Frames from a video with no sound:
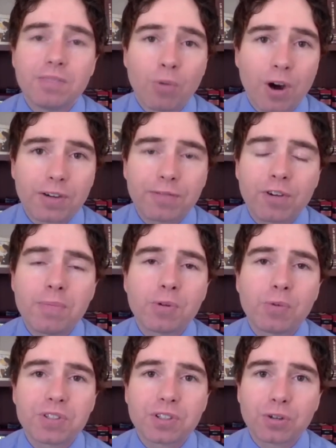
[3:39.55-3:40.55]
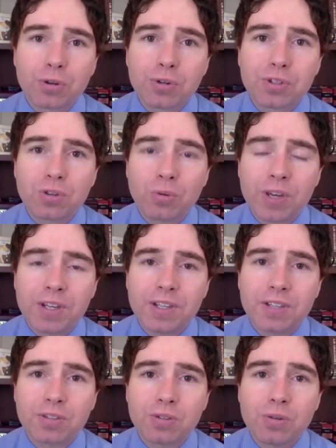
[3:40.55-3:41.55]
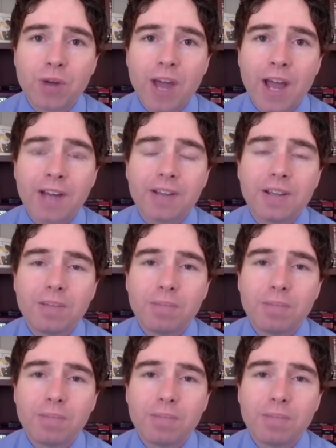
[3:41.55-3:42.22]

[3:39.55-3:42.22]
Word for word: Mark Fuhrman was a crucial witness who had